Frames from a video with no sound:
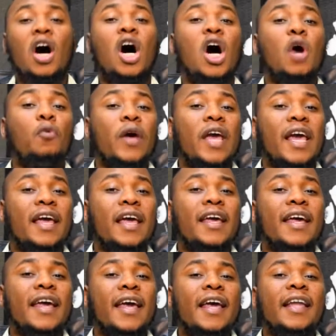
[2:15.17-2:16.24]
Are we
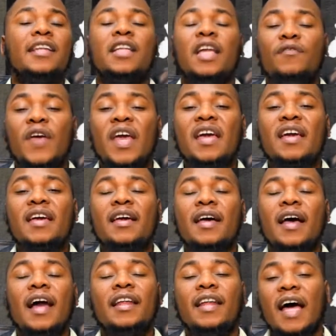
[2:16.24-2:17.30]
living
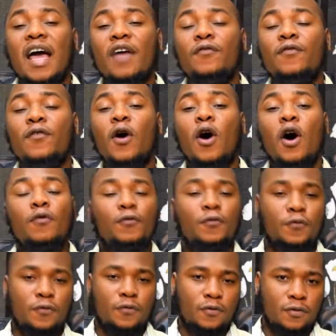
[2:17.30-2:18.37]
a life
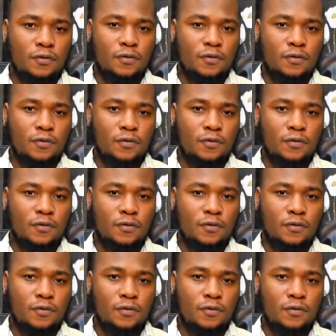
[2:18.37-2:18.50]
of